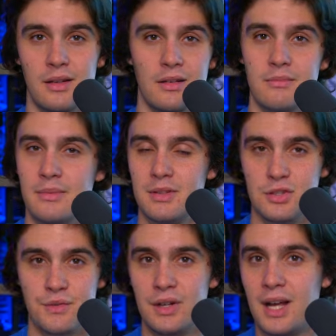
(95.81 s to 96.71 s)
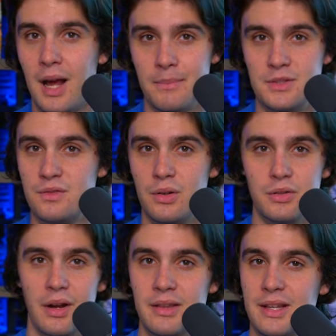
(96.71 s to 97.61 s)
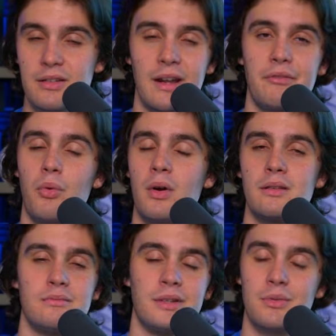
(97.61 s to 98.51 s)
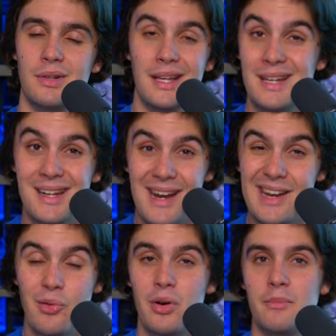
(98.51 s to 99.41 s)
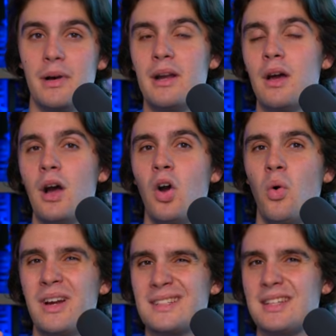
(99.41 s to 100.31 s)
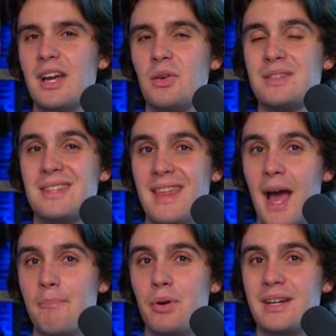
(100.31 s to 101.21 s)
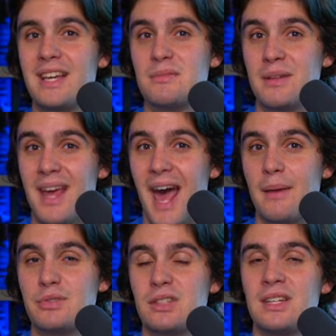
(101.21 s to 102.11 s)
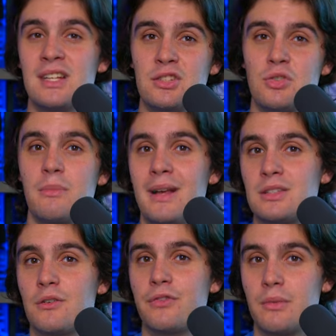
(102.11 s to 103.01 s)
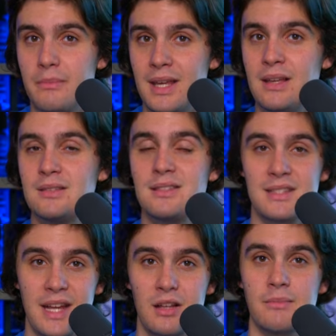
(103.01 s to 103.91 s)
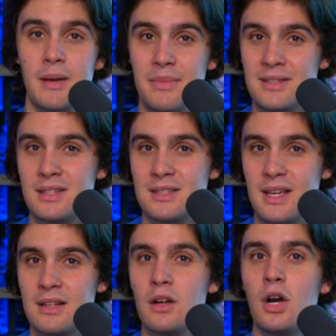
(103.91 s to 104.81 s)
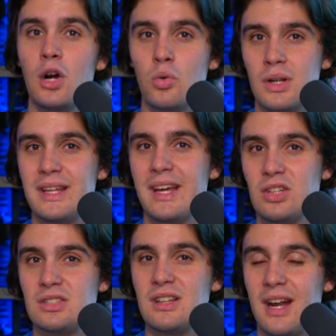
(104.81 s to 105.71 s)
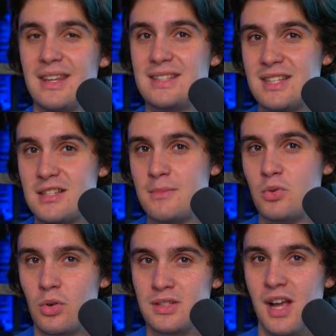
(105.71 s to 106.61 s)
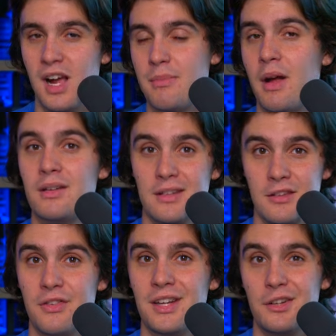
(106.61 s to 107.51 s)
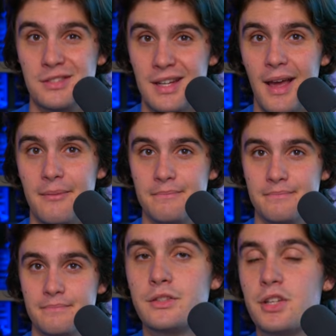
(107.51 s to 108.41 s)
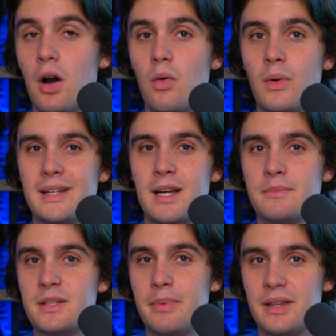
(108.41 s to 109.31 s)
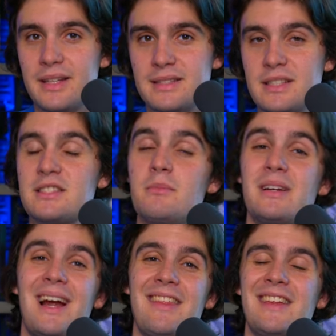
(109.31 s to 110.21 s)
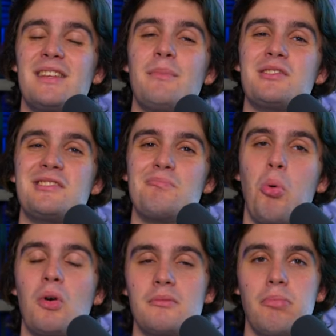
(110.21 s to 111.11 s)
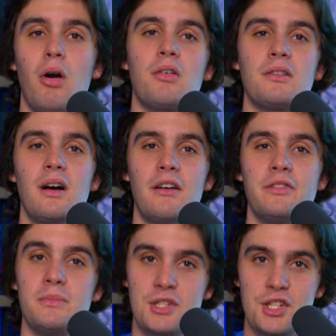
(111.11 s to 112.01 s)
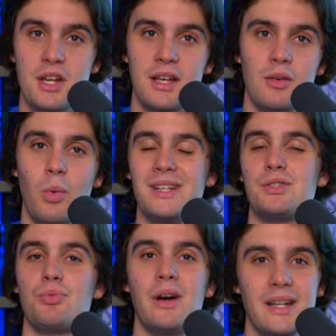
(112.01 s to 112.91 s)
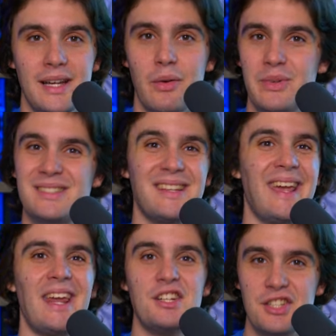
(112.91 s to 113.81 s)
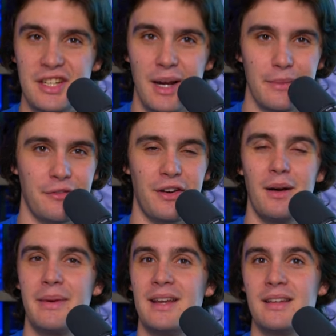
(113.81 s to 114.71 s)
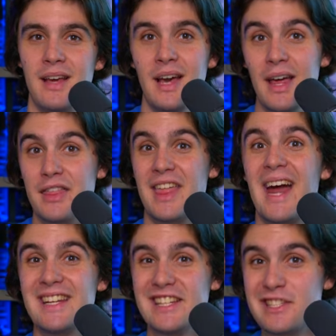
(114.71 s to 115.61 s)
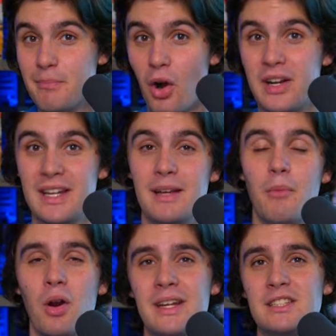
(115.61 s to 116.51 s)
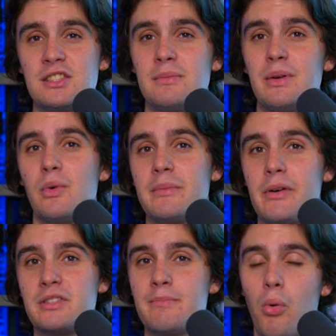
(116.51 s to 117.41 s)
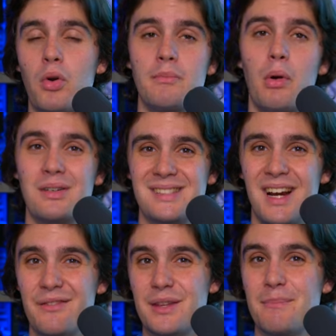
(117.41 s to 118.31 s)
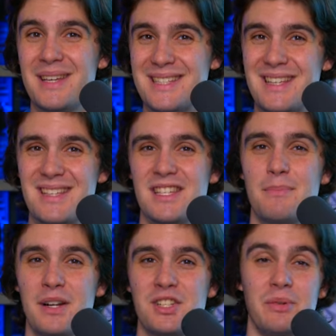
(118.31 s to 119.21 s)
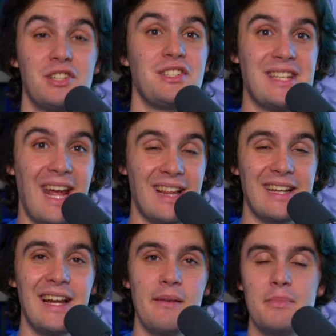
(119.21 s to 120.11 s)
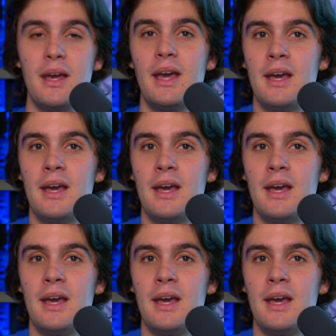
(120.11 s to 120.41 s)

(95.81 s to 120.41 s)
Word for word: I mean, there's free copies floating around the internet for it. You can really get it anywhere. But what I can tell you is that book has been absolutely instrumental for me to scale up my business. And really, I use a lot of these systems we're going to talk about in the video today. So when it comes to building a system, we got to think of the most important part of the machine. What is running it? Where's the energy coming from? And that is marketing. Marketing is going to be one of the most important parts of the business, especially when you're scaling it up.